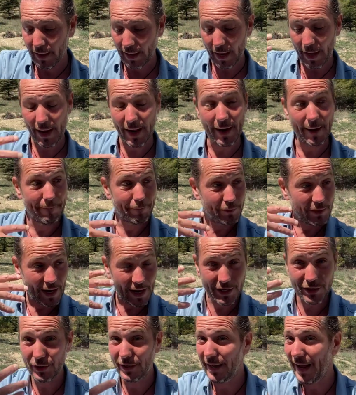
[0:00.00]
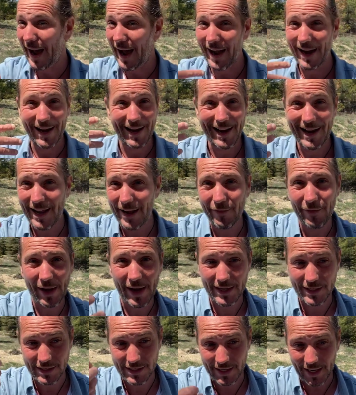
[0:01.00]
And actually I live
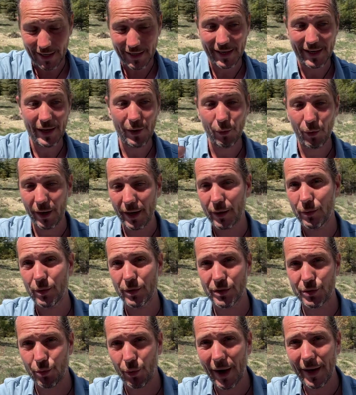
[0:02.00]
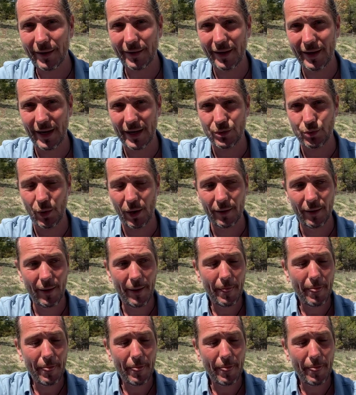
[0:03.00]
exactly what I was writing as well.